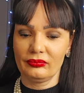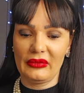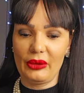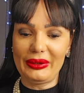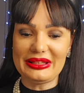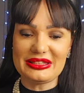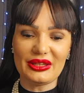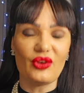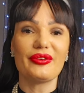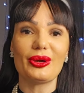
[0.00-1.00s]
What is the
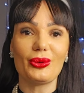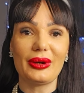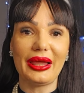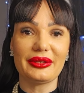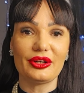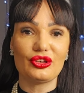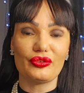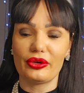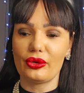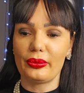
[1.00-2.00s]
overall energy for
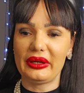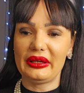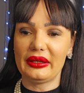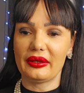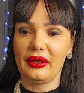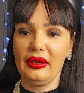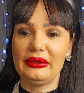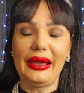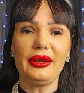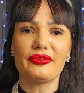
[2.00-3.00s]
your reading?
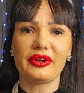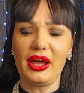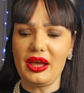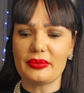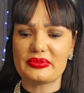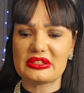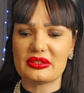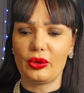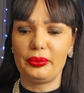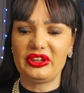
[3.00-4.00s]
Nine of Cups,
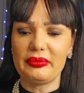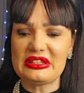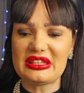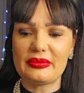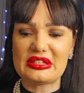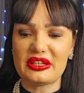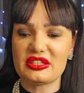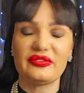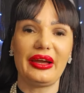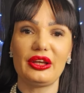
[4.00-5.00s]
optimism,
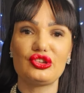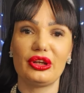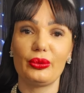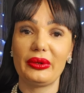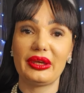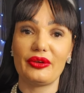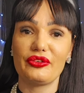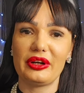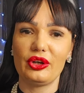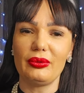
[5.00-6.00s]
satisfaction we have here.
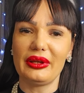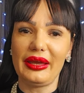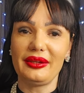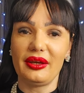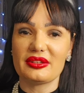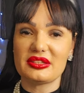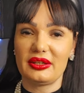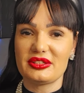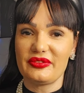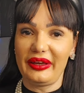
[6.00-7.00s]
You will get a
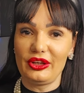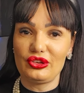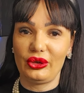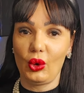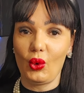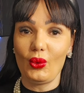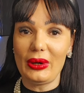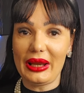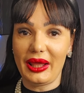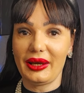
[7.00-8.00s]
satisfaction. Oh
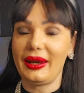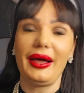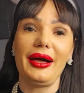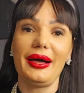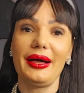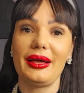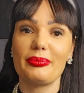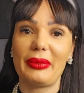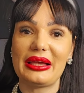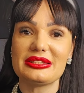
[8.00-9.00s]
la la,
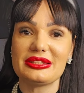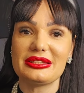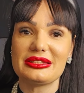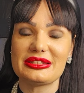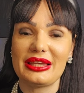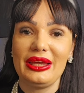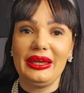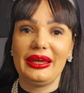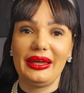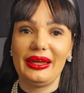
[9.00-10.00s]
Pisces.
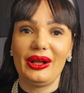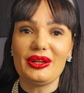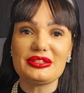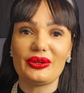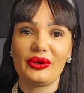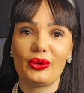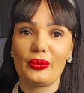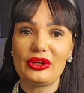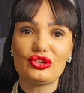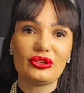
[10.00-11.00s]
Also, your
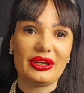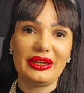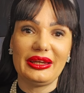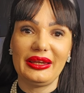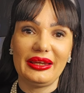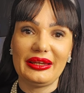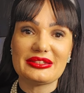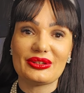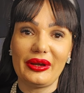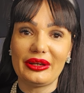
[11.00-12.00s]
wish is
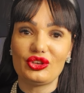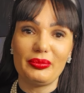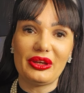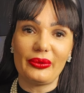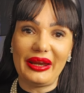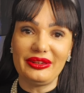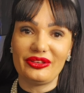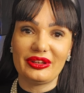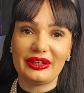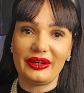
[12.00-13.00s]
going to be granted
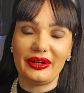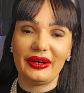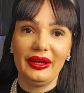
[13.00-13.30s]
here.